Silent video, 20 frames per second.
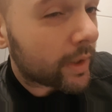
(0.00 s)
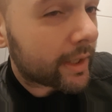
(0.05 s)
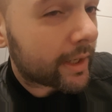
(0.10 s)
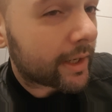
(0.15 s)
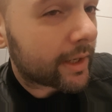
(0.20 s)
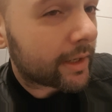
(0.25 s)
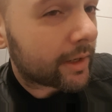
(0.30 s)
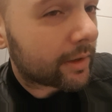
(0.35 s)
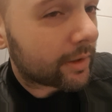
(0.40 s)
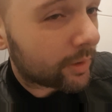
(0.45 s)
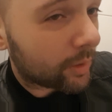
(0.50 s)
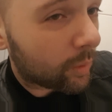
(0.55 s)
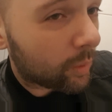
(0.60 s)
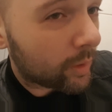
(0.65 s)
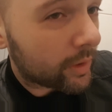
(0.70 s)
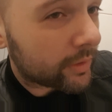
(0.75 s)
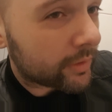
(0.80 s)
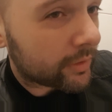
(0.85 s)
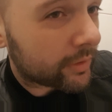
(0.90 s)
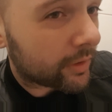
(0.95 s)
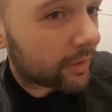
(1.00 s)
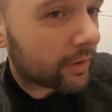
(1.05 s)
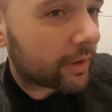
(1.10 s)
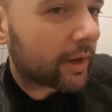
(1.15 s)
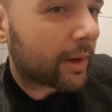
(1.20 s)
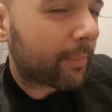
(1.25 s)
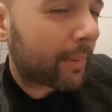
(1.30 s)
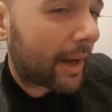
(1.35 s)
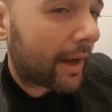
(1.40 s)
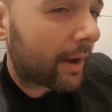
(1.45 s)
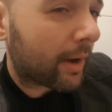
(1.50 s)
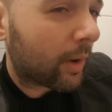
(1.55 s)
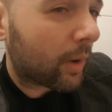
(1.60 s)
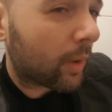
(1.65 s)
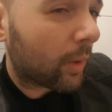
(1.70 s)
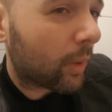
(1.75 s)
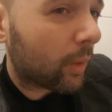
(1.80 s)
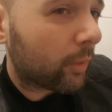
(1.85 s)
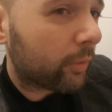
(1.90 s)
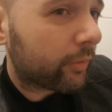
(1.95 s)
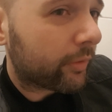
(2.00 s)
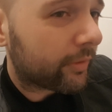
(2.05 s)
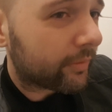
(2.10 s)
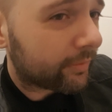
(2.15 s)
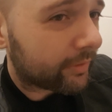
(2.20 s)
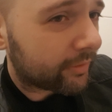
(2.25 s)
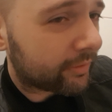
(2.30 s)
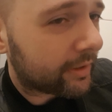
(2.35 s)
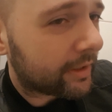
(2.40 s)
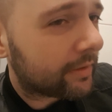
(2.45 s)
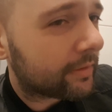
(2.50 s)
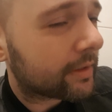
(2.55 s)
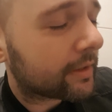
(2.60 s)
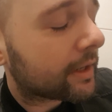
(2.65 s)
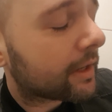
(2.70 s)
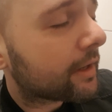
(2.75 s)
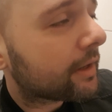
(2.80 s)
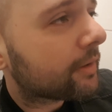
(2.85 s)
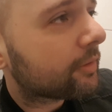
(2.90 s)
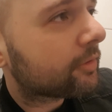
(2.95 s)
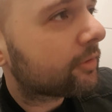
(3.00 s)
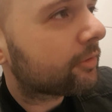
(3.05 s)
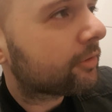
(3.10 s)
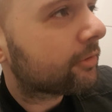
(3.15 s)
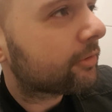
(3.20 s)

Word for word: and I are going to talk about the thing that I,